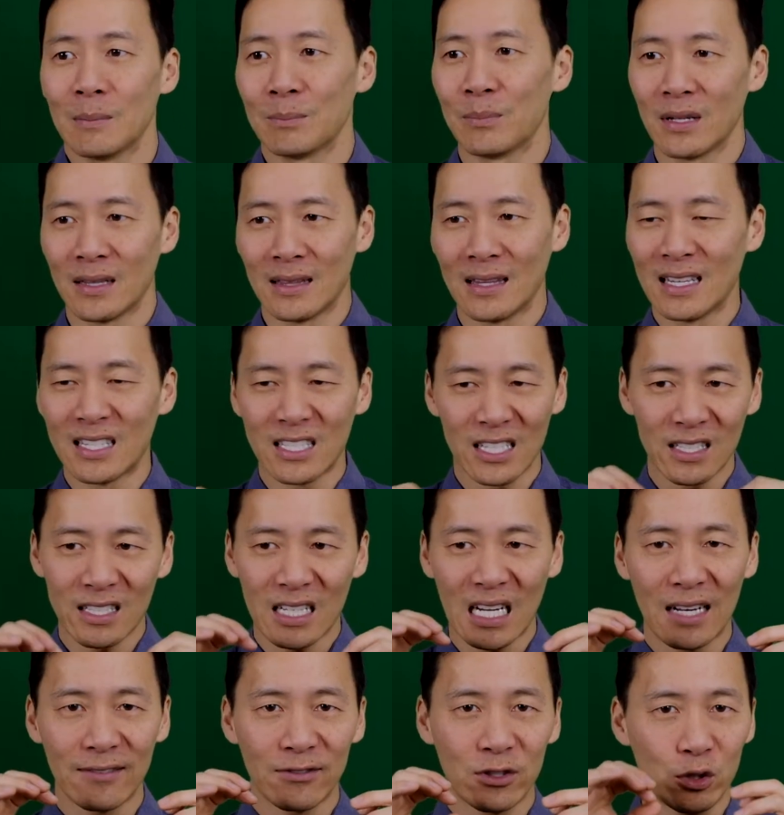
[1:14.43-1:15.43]
But it's just
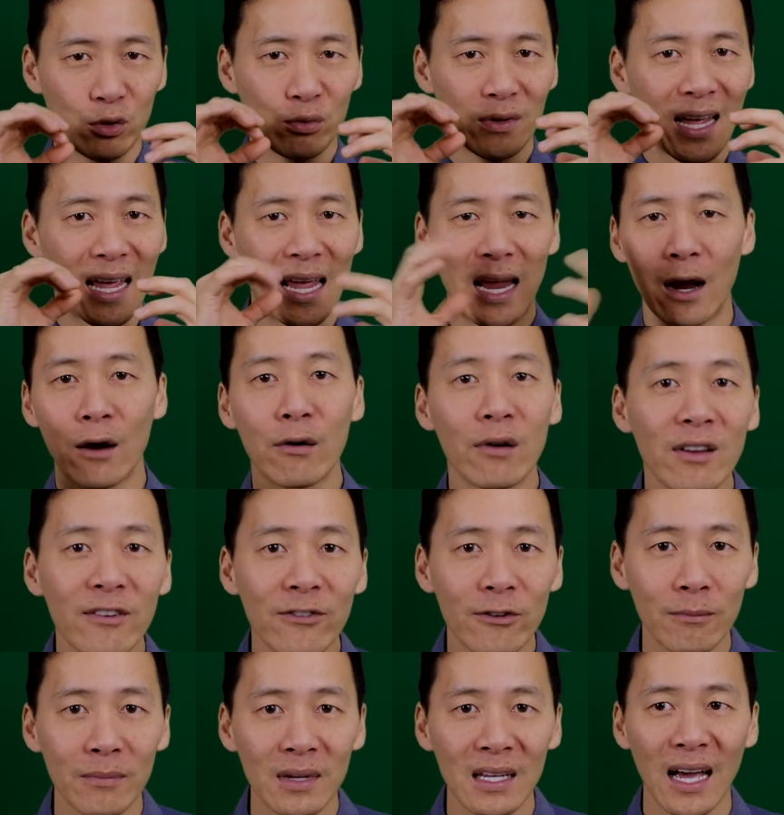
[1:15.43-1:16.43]
kind of too airy
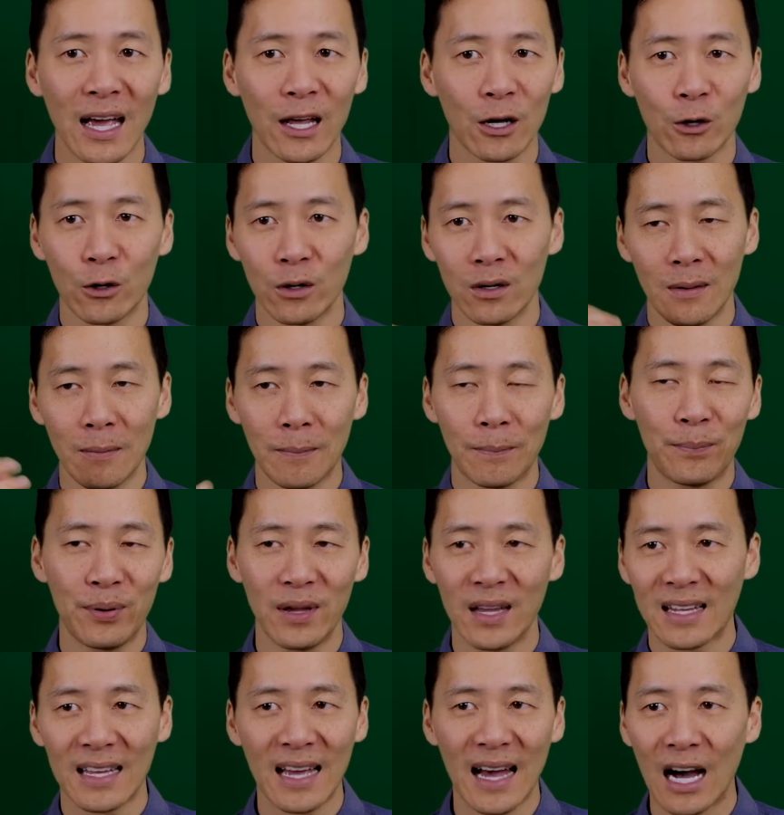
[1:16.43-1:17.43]
for me. I couldn't
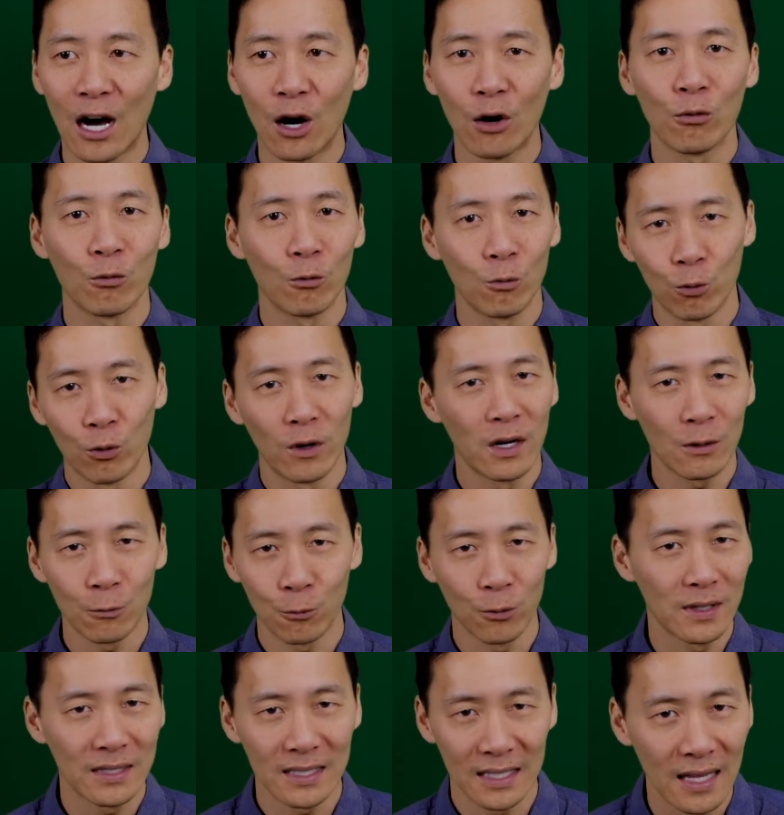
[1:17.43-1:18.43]
pick out what
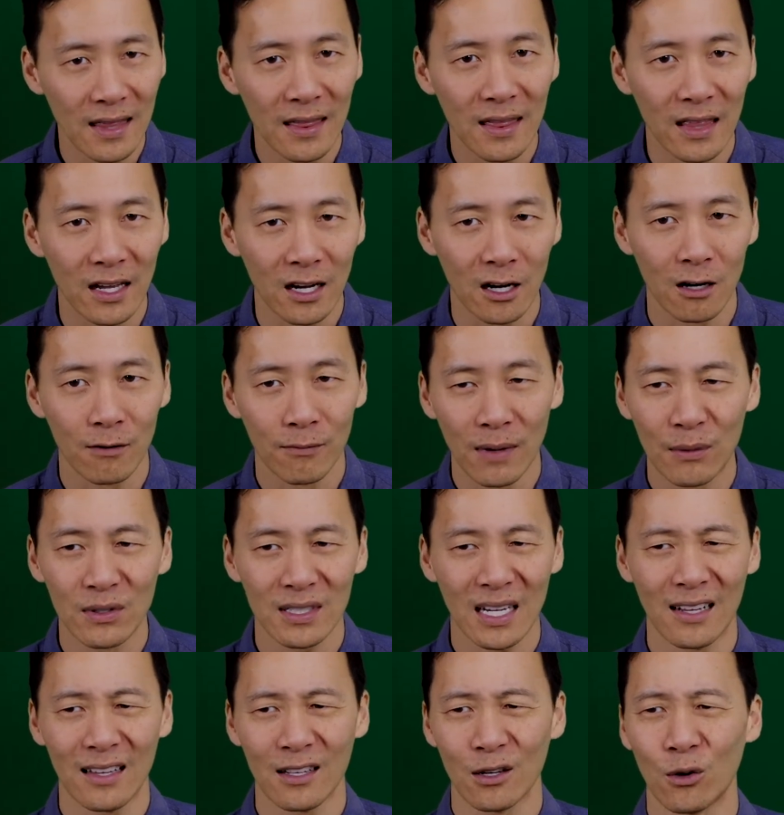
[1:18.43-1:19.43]
was in there. Maybe it was
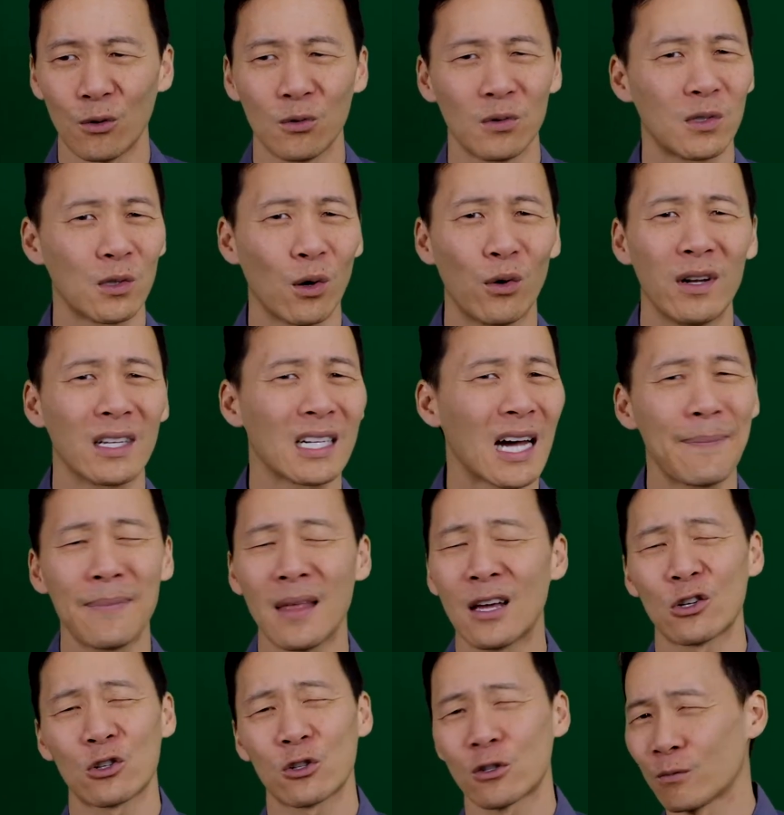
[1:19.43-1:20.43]
kind of like ozonic. I'm
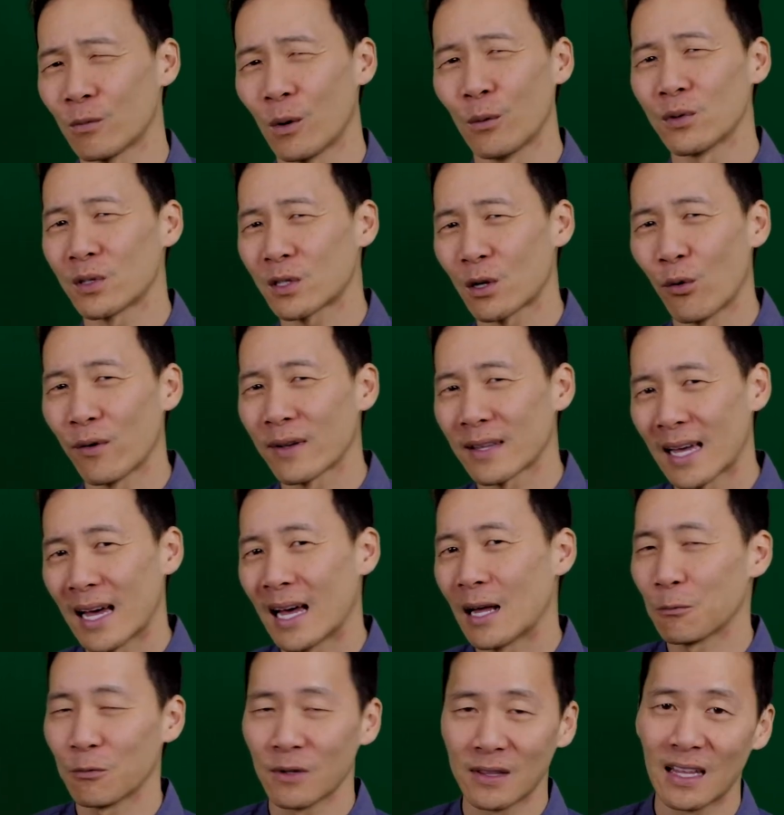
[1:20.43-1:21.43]
not sure what was going
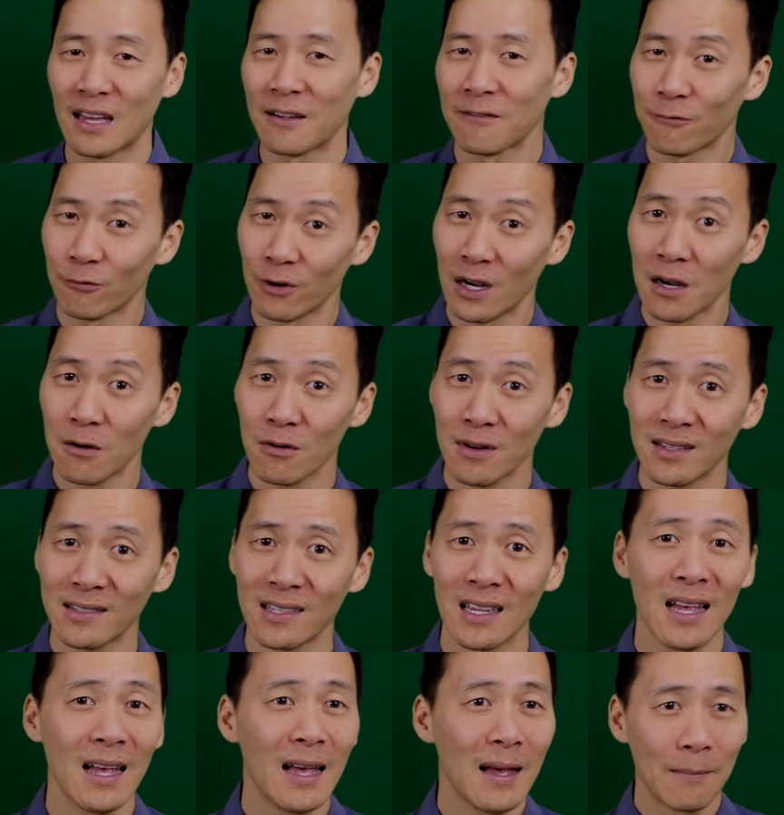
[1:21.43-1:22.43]
on with that fragrance,
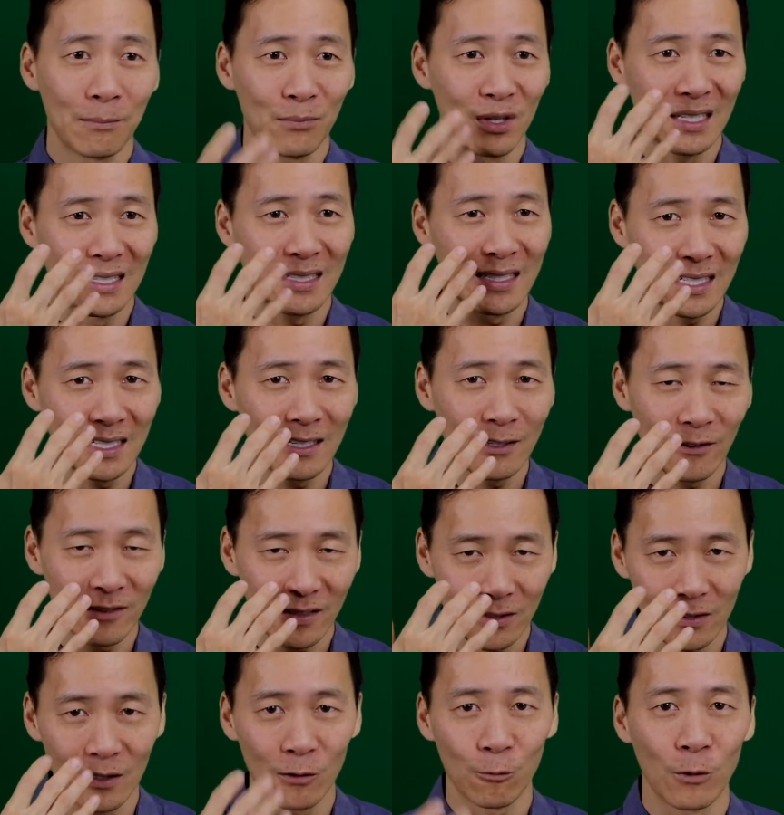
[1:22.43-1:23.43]
but it didn't
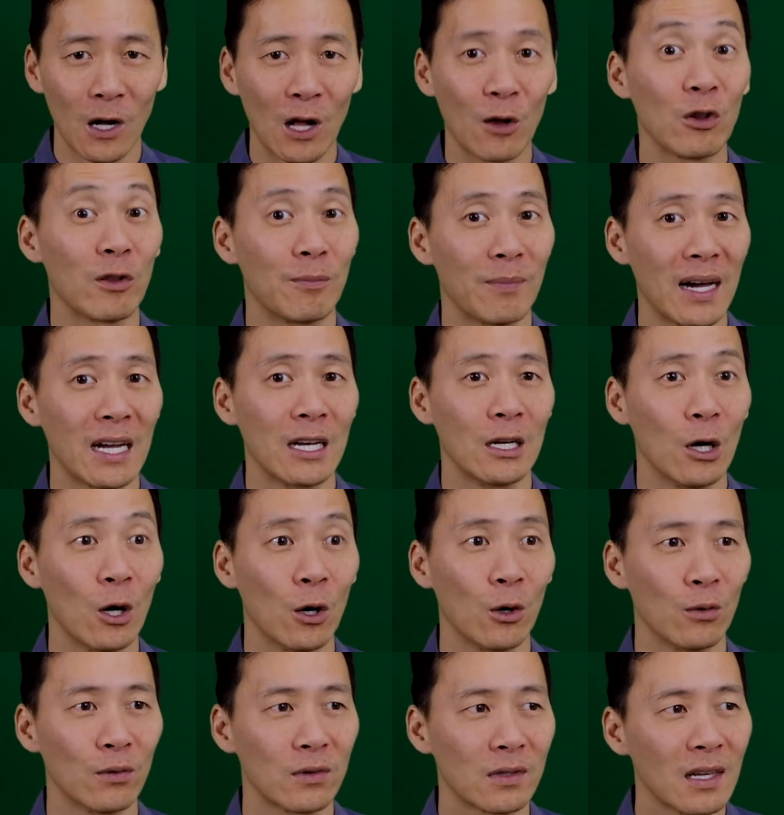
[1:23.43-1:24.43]
sit well with my
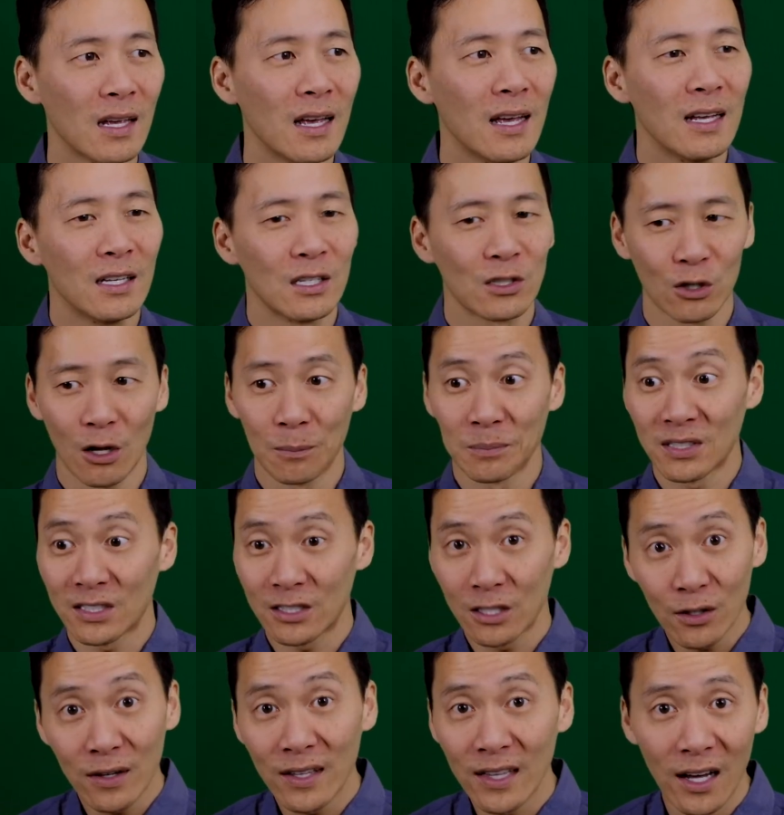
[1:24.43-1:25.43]
nose. So I'm
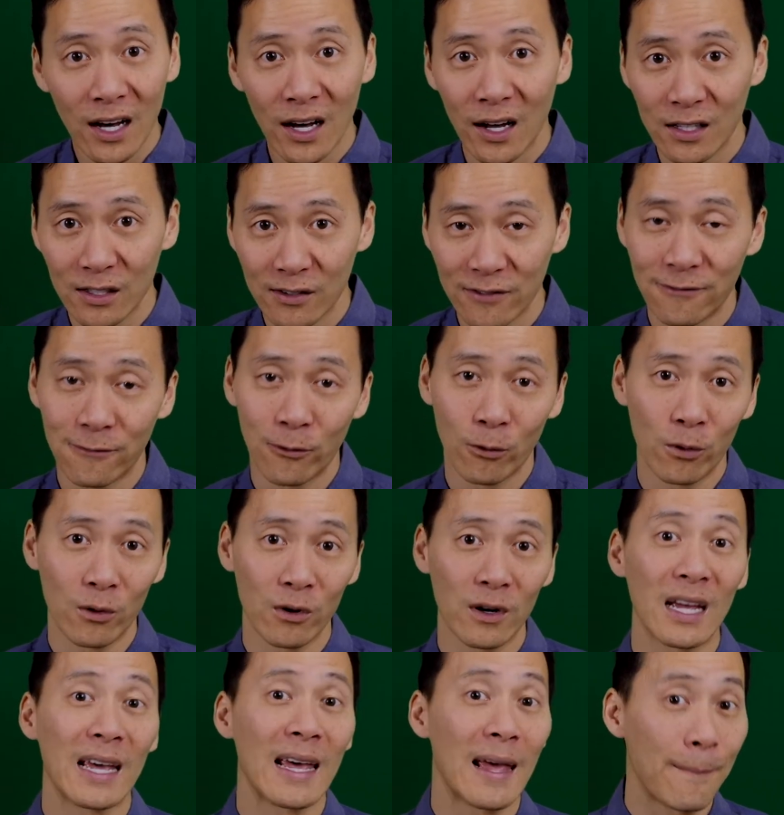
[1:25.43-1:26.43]
still on the hunt
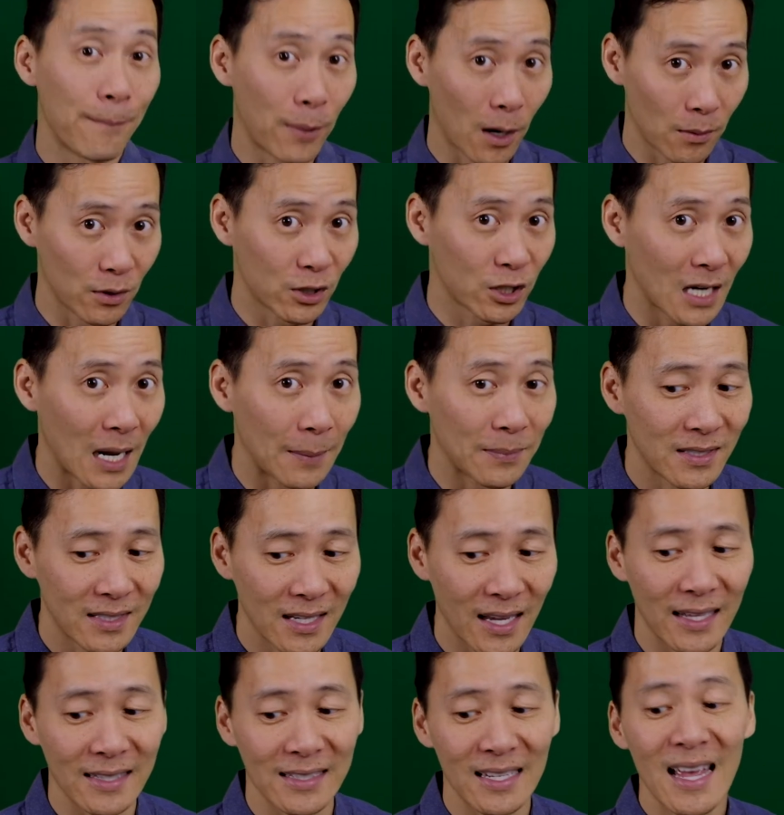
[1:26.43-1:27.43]
for a barbershop
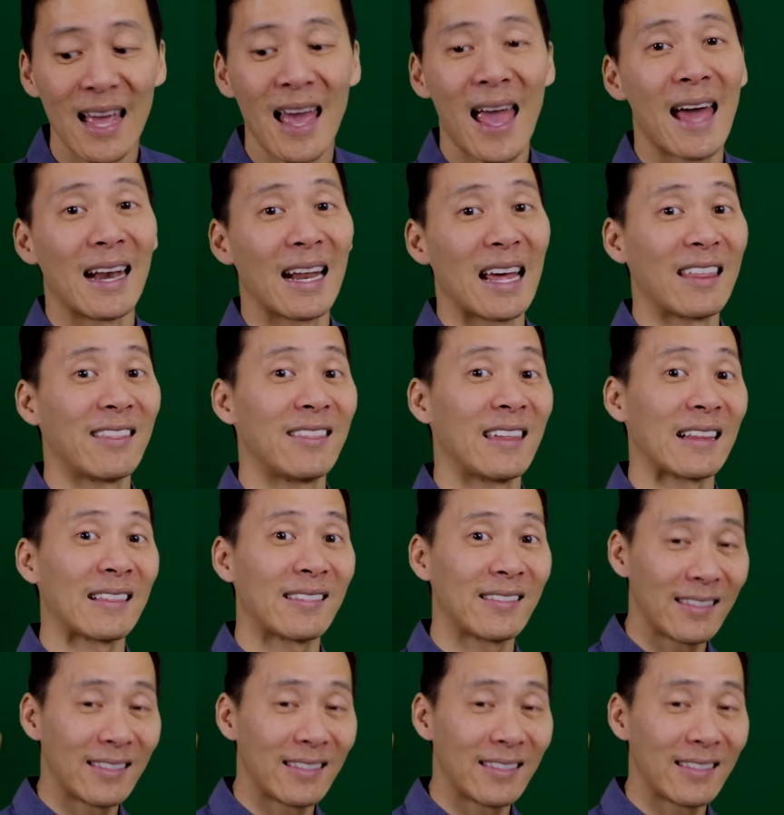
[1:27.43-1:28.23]
scent, and I think